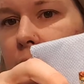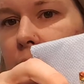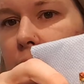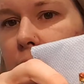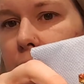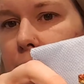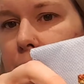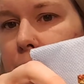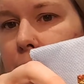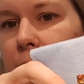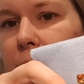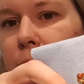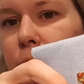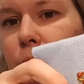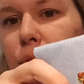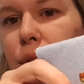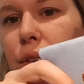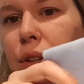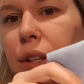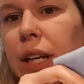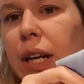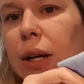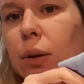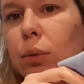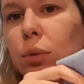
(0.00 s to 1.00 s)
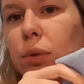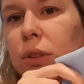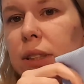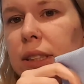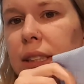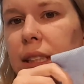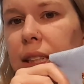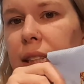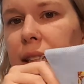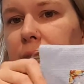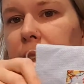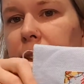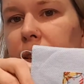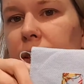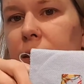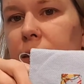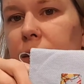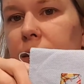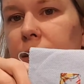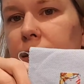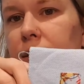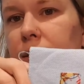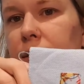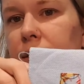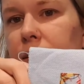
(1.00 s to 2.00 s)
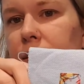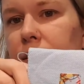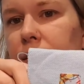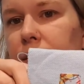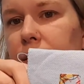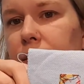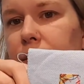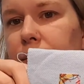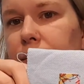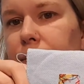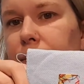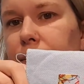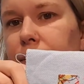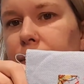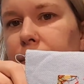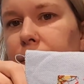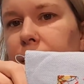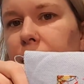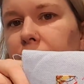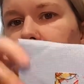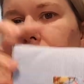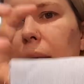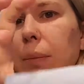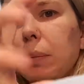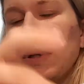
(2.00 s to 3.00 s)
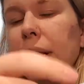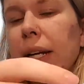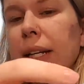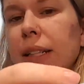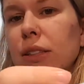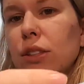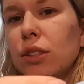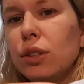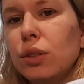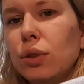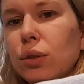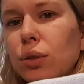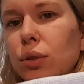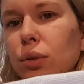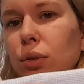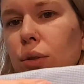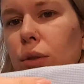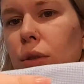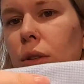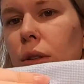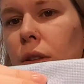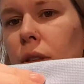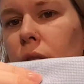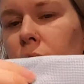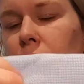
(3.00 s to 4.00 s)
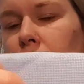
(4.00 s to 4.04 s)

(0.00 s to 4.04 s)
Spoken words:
I don't know yet. We'll see. I plan to